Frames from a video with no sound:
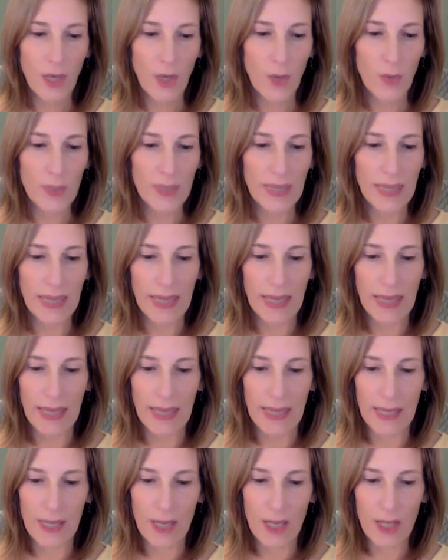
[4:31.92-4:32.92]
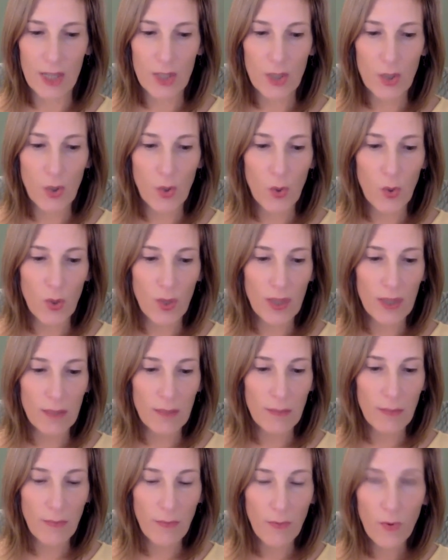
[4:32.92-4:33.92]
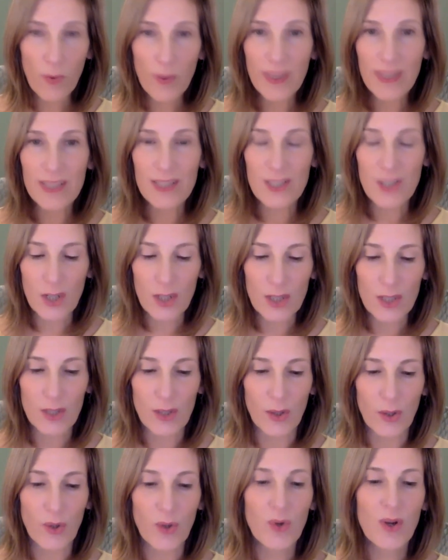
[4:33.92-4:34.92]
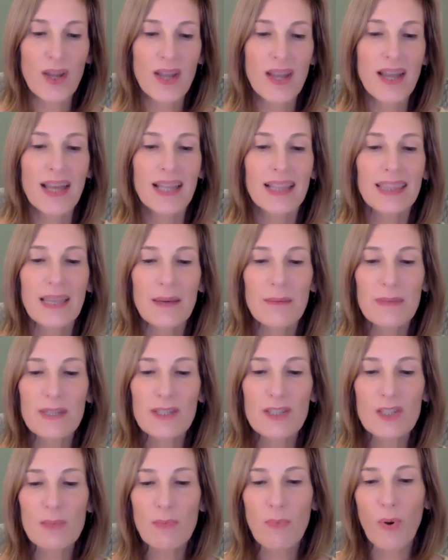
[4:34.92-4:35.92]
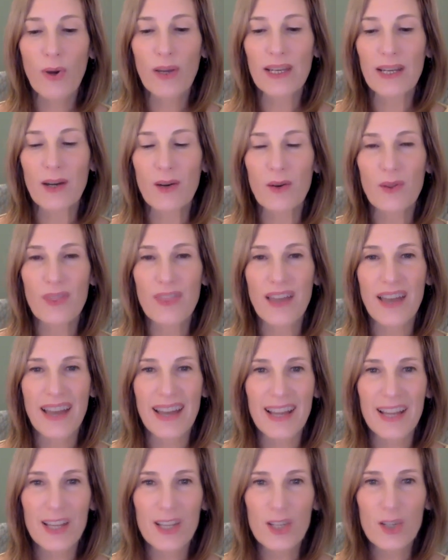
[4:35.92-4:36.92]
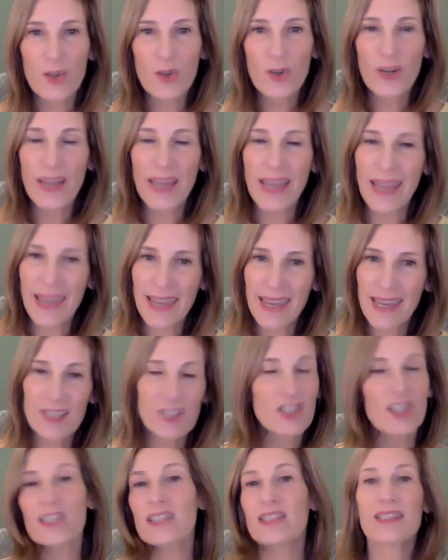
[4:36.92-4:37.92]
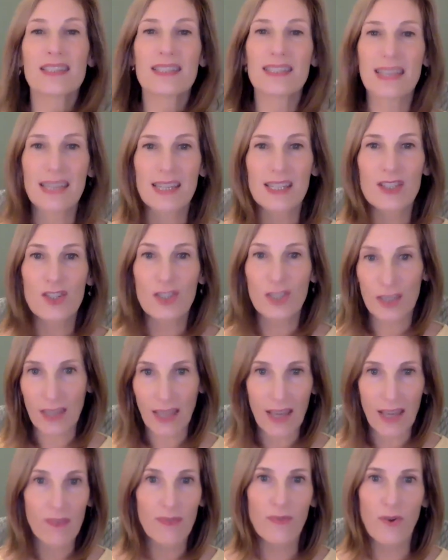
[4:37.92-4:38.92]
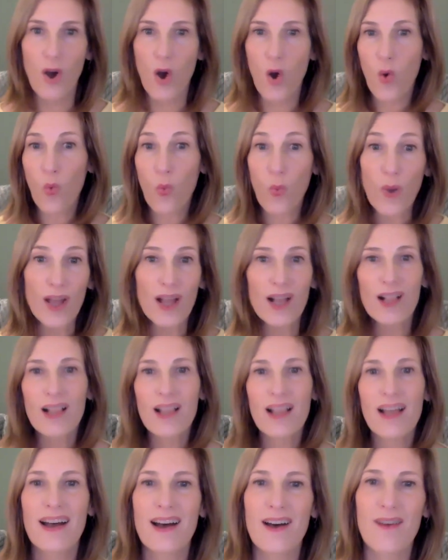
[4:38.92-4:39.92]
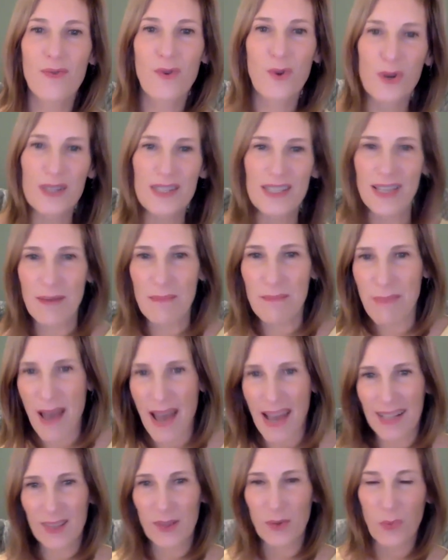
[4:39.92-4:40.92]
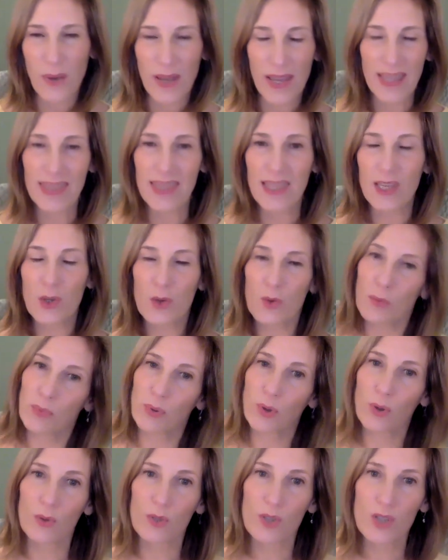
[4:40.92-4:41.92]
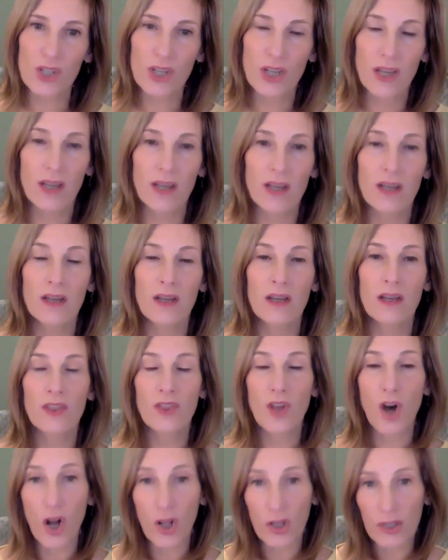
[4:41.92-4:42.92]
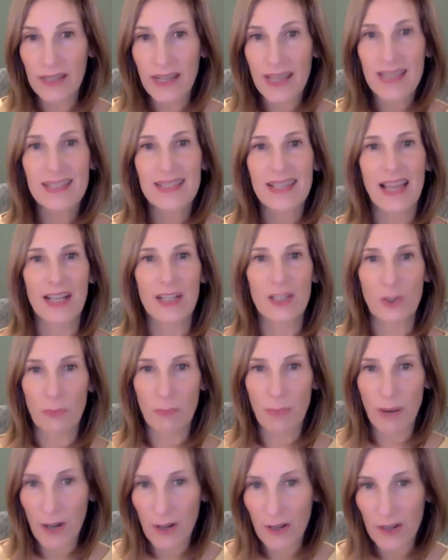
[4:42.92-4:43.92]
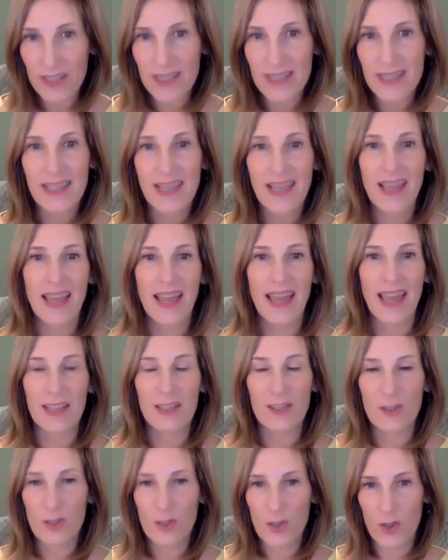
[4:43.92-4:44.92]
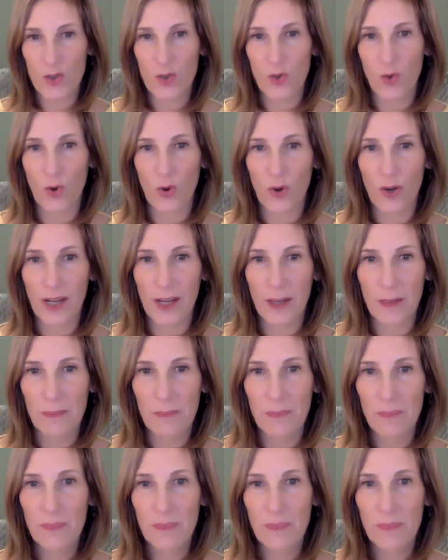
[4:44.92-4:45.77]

Okay, so before we get started though, let me just point out that your age and stage in life will, of course, impact the way that you approach the holidays and your parents and your story.